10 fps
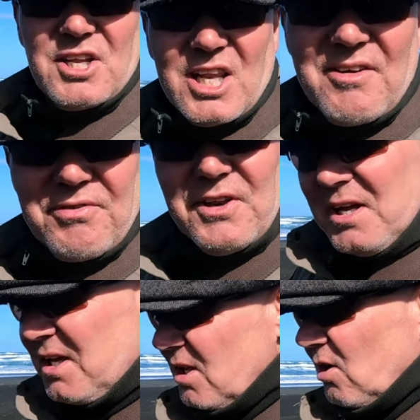And you're
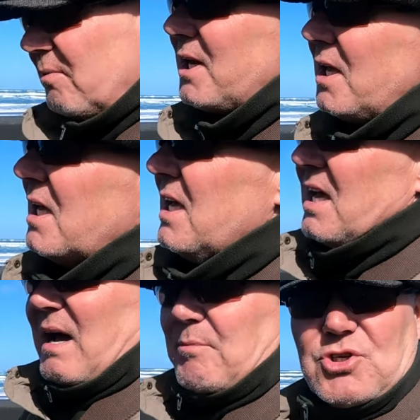laughing, you know what I mean?
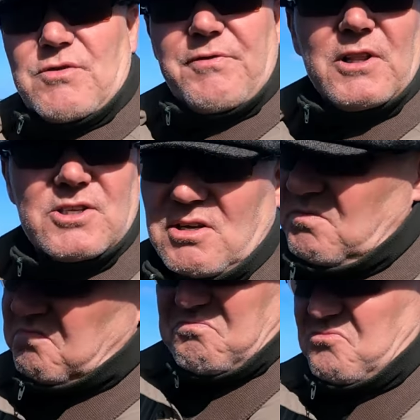How much is a
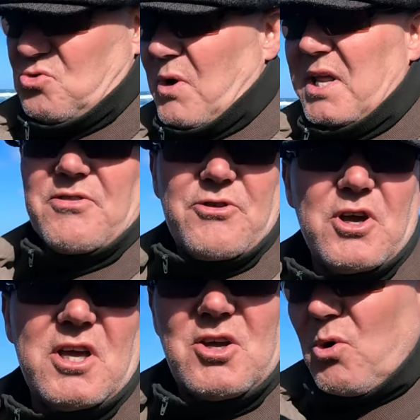filter? 20,
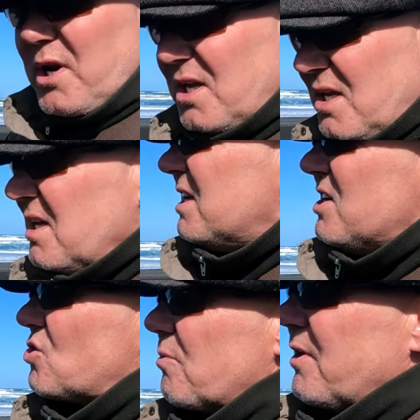30 quid,
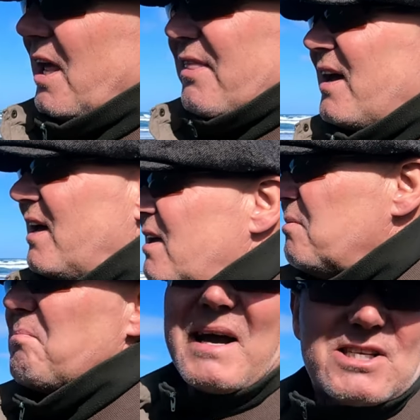something like
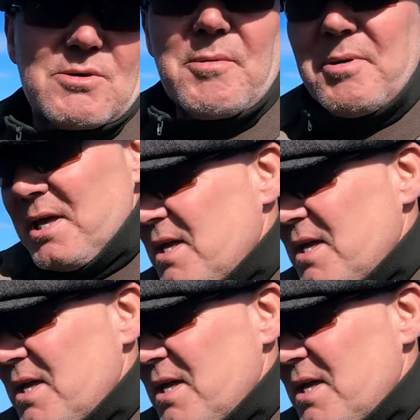that, maximum.